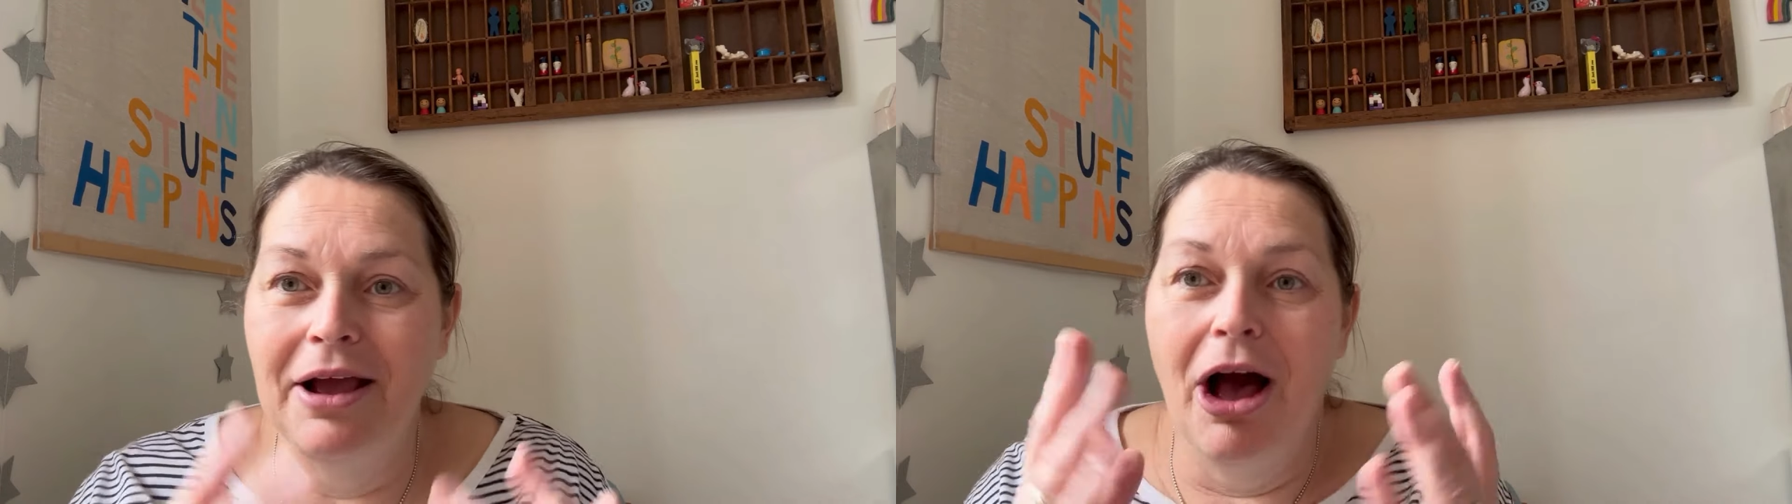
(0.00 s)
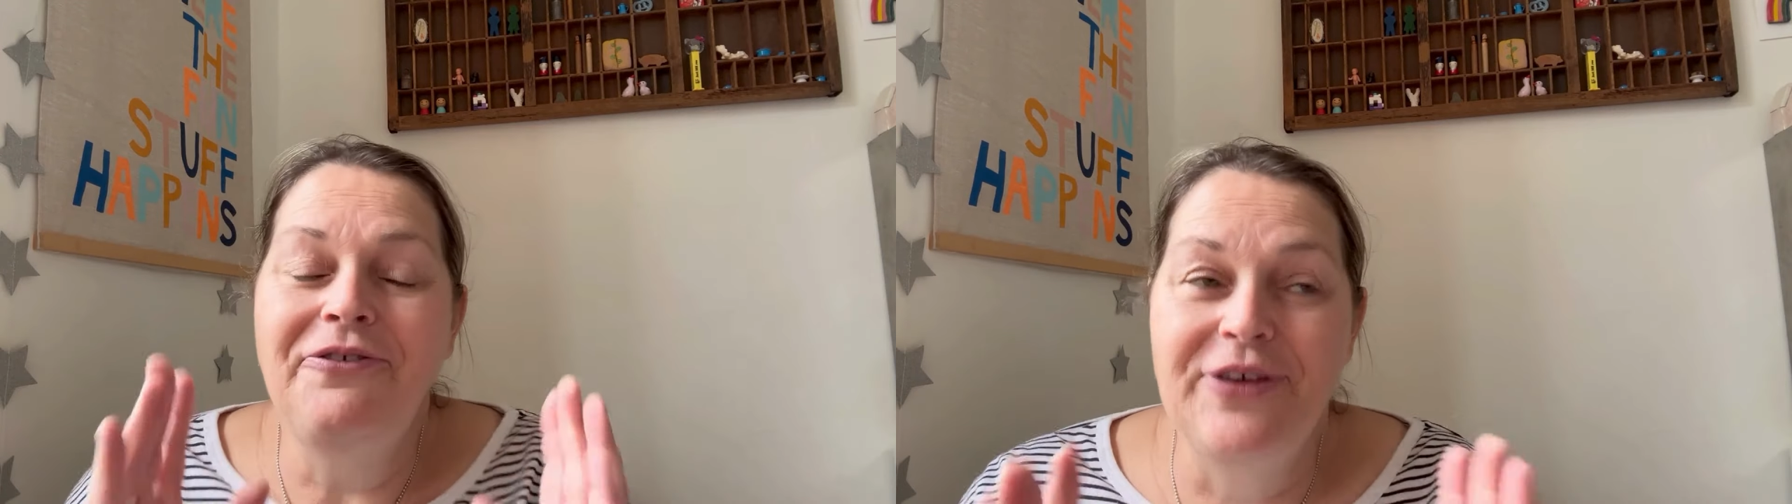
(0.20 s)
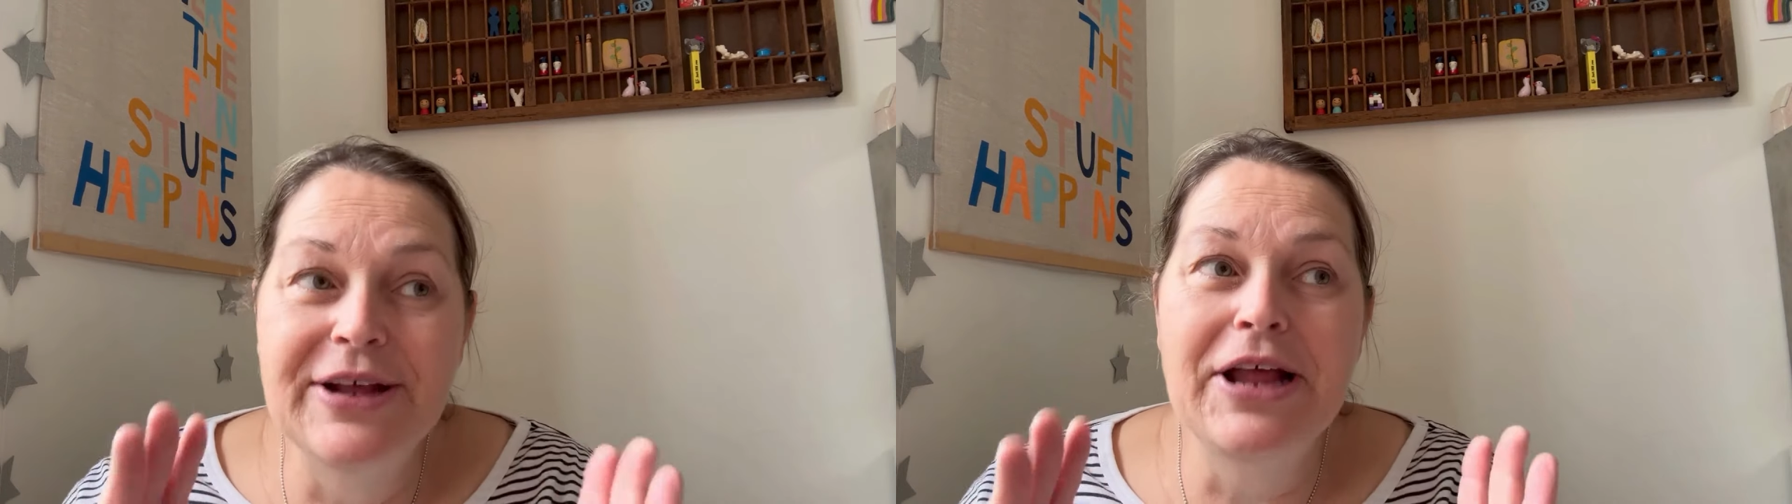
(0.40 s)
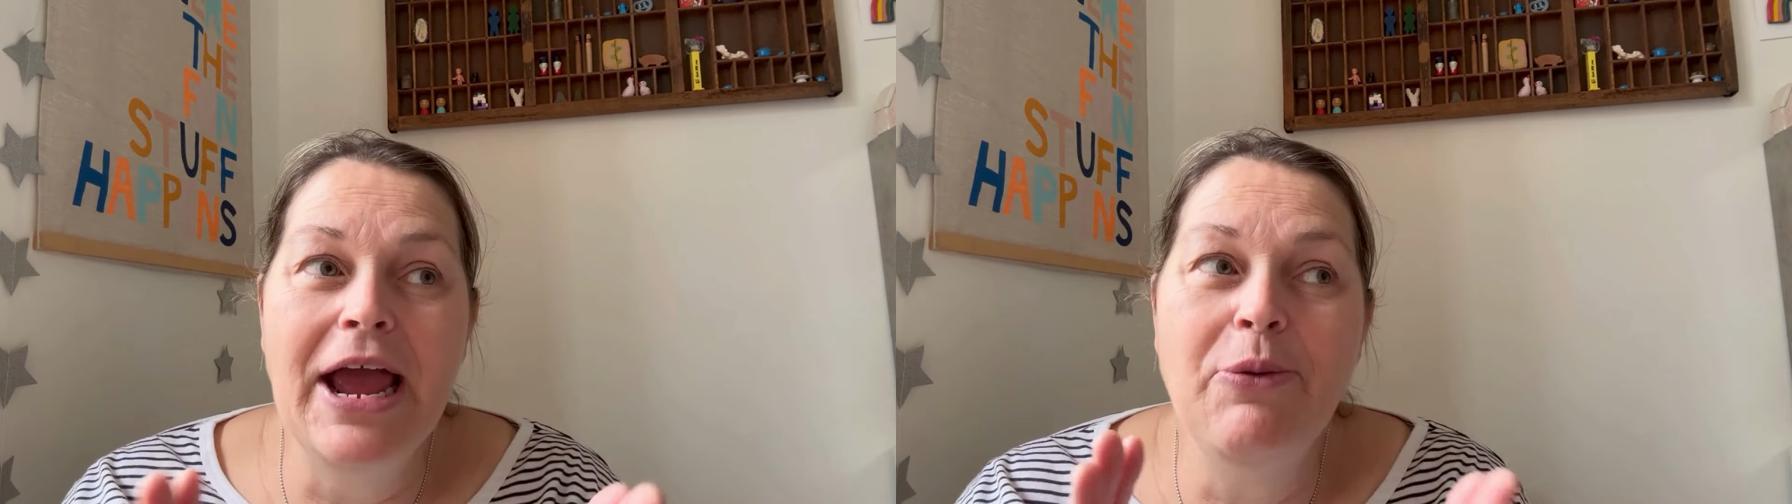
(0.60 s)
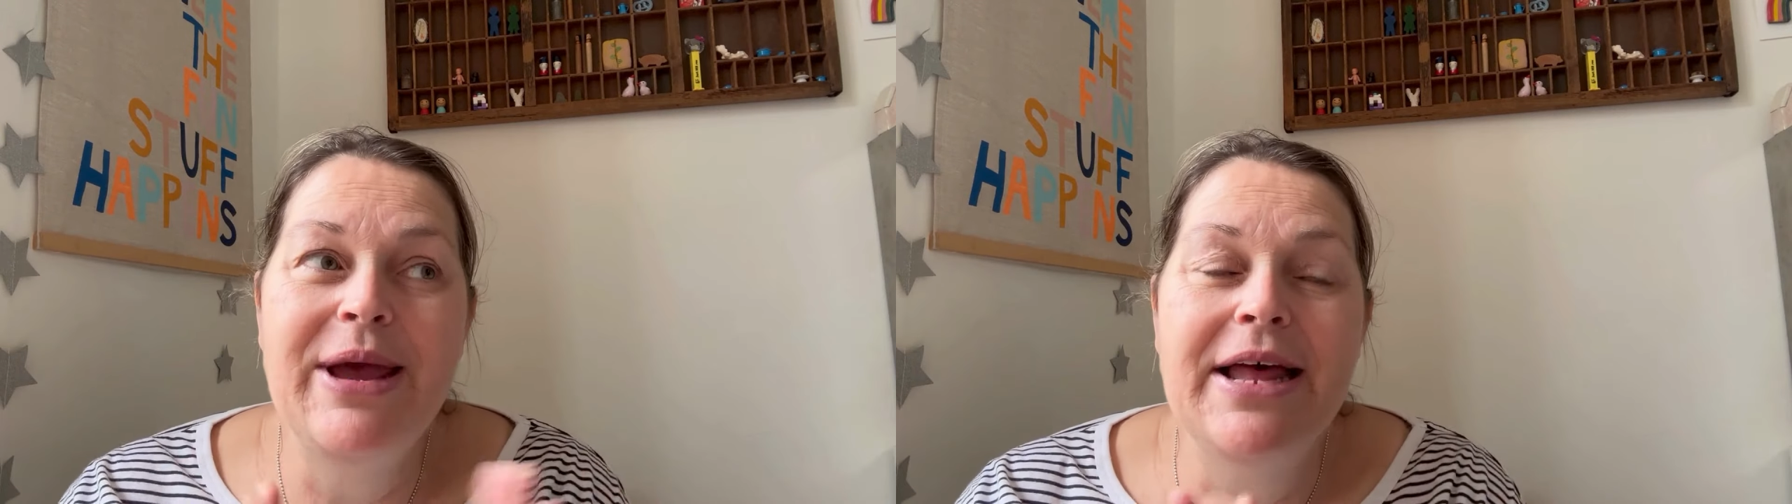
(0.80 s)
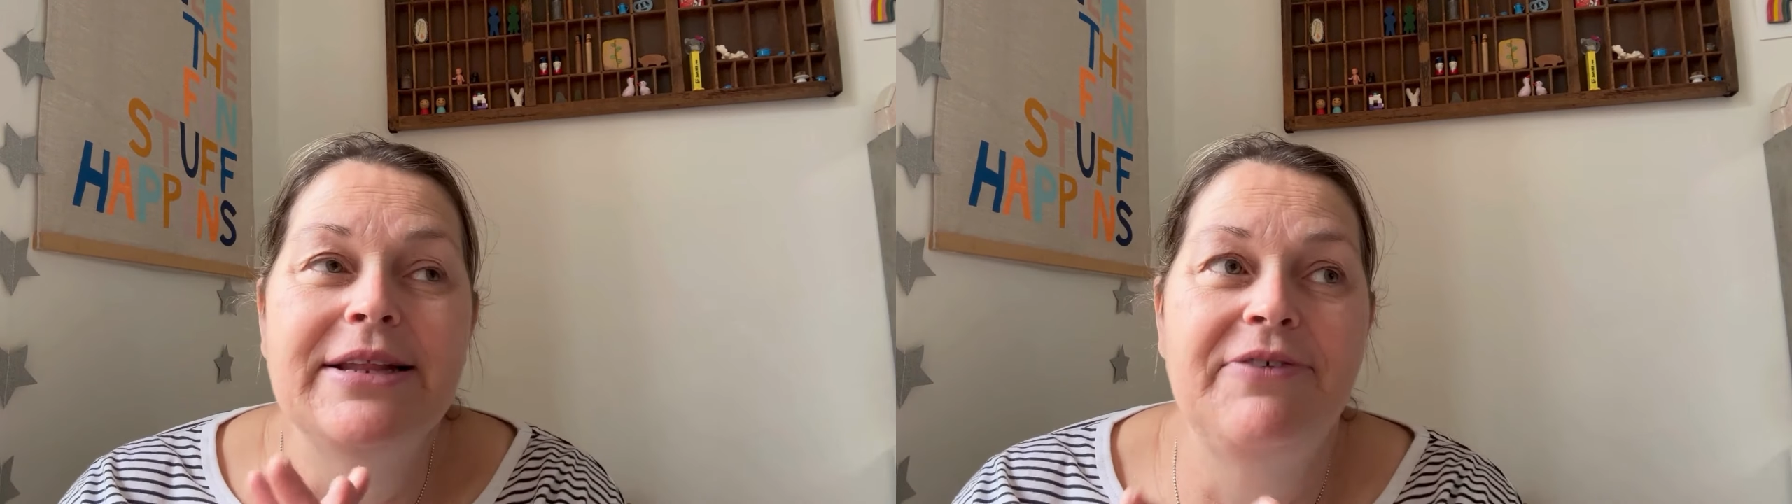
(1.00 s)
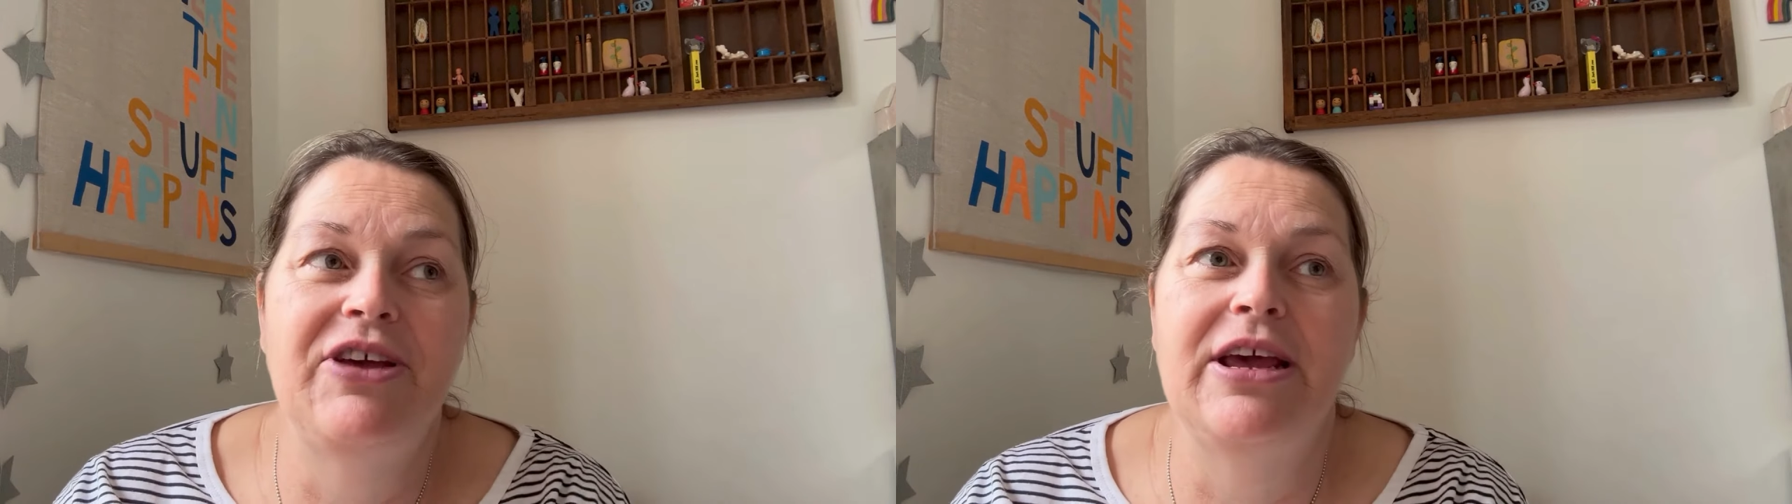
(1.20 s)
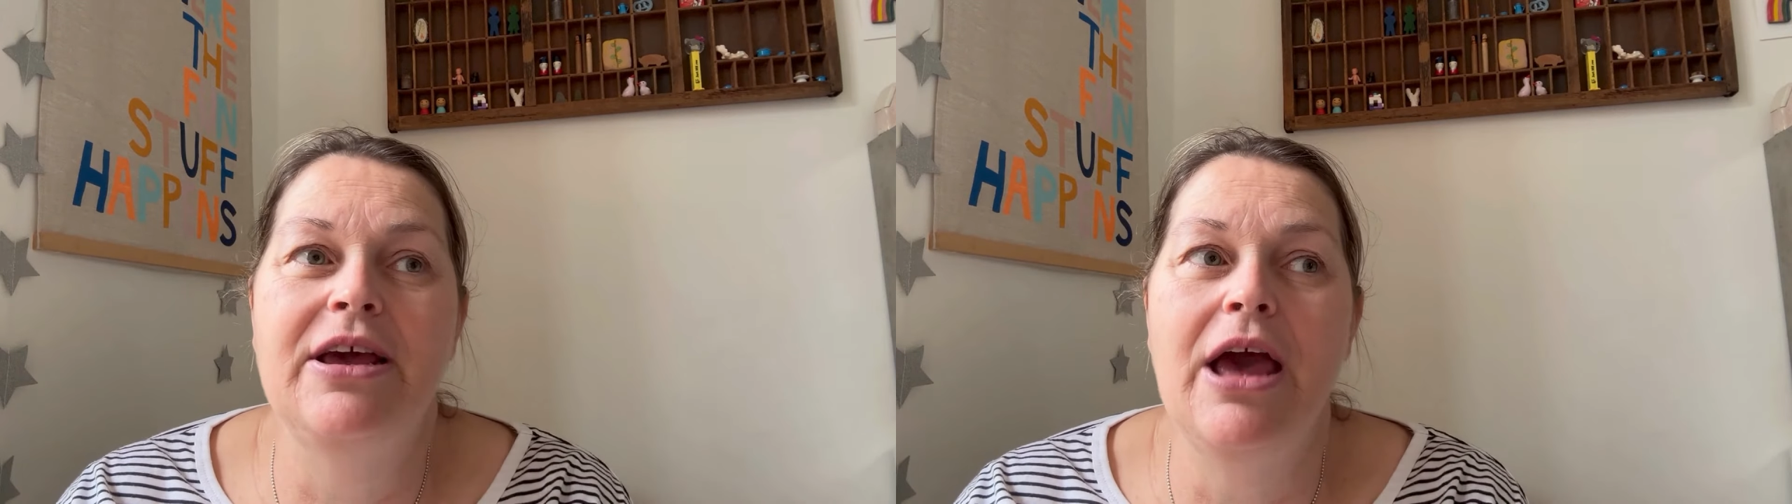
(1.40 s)
feel like we are
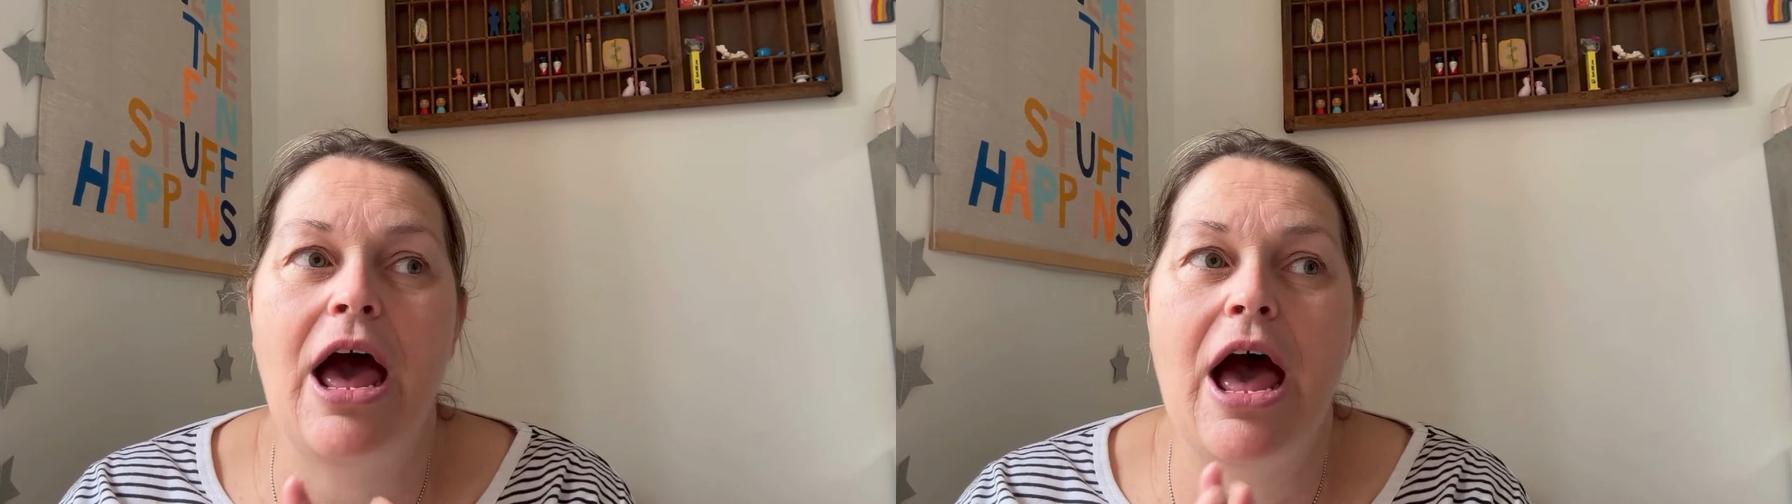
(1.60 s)
living